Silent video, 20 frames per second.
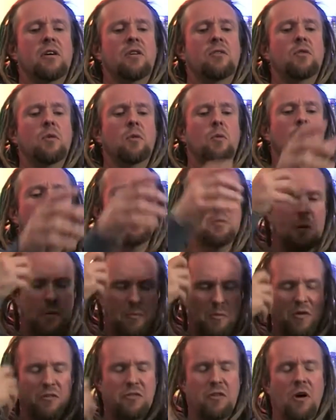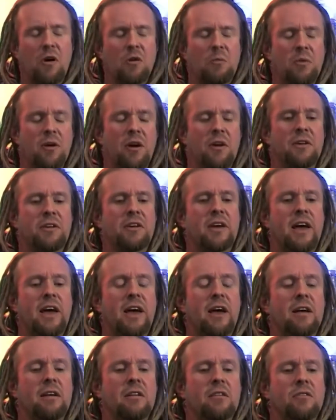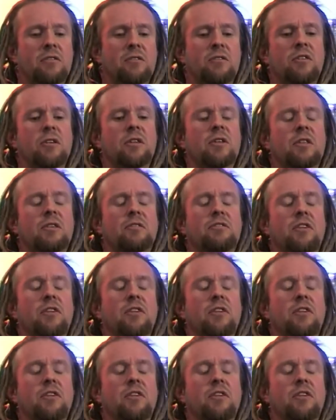of a woman with long blonde hair stood at